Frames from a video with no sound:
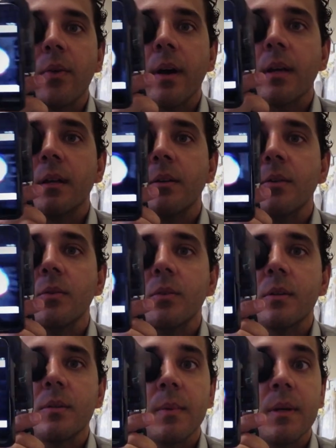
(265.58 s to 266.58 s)
I can do
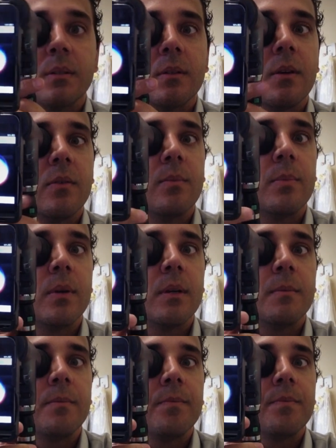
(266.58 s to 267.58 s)
this myself, but
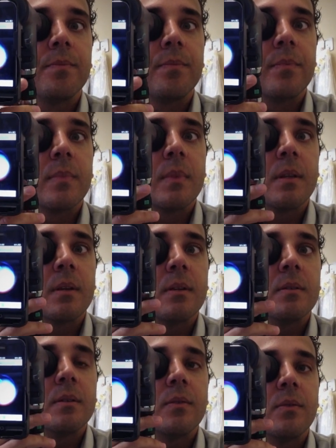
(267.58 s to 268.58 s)
see if